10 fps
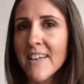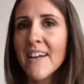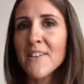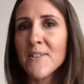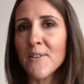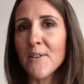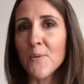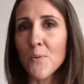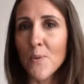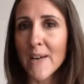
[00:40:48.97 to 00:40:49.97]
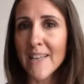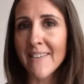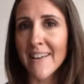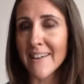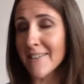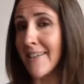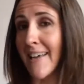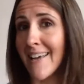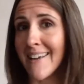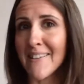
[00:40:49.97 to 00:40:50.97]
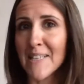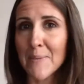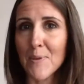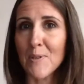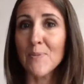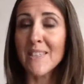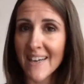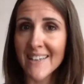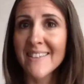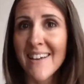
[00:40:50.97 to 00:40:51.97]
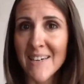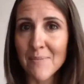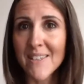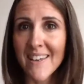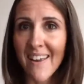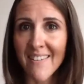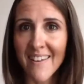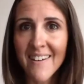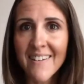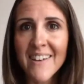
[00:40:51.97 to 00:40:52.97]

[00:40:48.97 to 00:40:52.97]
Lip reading: so that when that actually egg and the sperm does come together,